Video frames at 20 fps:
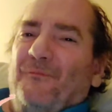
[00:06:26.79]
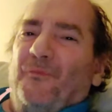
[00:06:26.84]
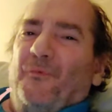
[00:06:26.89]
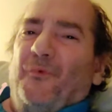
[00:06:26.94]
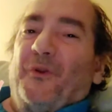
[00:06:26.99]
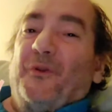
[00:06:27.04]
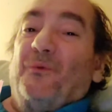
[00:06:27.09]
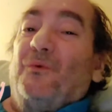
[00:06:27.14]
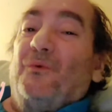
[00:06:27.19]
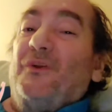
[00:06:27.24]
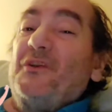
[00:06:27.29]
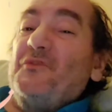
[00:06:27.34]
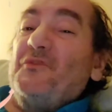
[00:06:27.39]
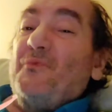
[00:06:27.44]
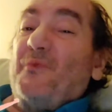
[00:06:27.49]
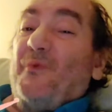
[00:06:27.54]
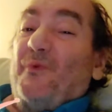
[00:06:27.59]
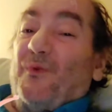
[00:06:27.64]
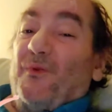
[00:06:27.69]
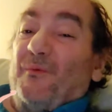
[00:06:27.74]
We wish
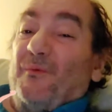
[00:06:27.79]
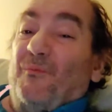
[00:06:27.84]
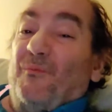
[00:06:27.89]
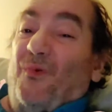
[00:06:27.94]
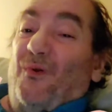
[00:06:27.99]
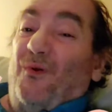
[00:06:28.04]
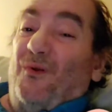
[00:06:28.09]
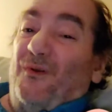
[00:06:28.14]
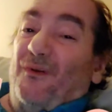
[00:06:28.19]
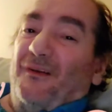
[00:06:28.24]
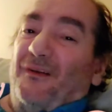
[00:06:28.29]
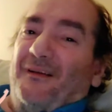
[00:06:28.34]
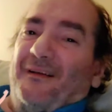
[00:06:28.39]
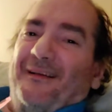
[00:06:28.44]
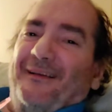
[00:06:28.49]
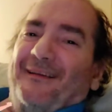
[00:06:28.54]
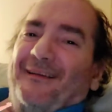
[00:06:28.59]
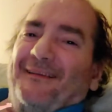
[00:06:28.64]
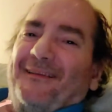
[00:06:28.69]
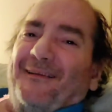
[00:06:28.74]
we were more
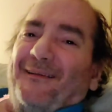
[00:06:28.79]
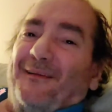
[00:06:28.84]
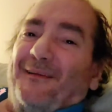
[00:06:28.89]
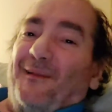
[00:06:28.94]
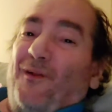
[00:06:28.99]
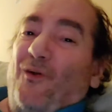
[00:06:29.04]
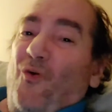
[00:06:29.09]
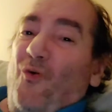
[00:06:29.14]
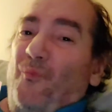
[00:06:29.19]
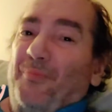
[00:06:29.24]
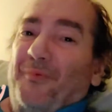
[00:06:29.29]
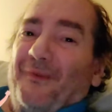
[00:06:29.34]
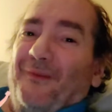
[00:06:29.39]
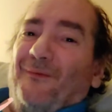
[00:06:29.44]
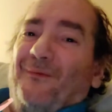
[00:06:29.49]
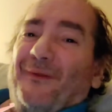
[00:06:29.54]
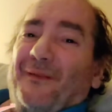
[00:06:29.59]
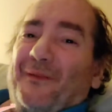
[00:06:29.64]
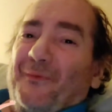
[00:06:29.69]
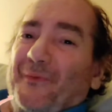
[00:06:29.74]
into
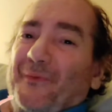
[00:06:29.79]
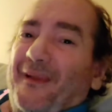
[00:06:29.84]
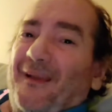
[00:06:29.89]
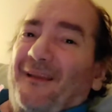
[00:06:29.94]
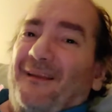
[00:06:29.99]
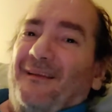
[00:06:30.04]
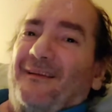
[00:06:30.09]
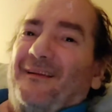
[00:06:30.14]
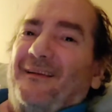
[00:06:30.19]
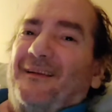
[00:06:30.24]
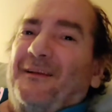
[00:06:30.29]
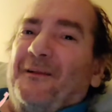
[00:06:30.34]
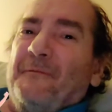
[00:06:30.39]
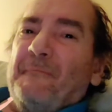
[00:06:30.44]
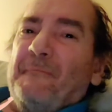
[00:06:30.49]
coping with reality.